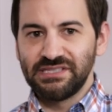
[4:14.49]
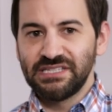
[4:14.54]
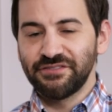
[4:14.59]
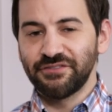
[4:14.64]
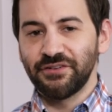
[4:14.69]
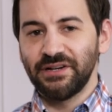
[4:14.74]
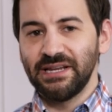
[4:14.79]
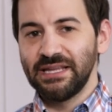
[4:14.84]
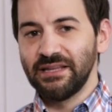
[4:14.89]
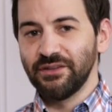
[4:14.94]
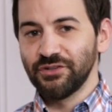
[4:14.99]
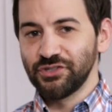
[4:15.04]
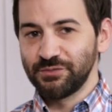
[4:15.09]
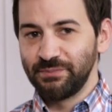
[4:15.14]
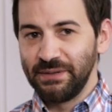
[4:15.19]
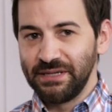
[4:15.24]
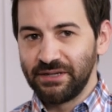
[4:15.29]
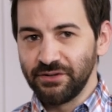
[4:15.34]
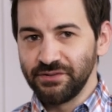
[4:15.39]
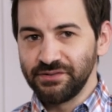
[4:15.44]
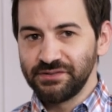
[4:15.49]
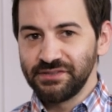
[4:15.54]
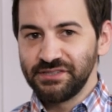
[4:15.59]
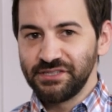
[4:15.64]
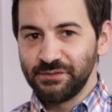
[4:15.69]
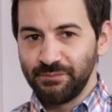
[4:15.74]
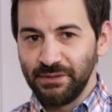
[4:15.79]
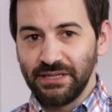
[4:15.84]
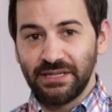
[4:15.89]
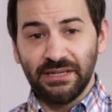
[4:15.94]
different English speakers
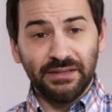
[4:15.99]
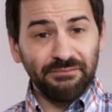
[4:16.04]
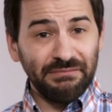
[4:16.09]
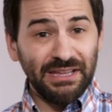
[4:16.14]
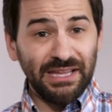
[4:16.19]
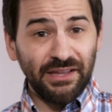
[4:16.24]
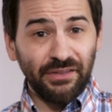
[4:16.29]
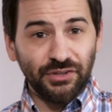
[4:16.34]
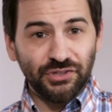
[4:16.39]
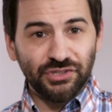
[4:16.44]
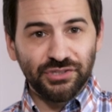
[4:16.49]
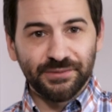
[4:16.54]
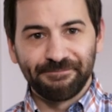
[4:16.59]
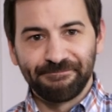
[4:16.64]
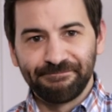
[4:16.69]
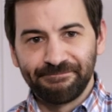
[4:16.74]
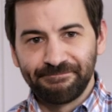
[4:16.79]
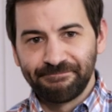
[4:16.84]
speak English.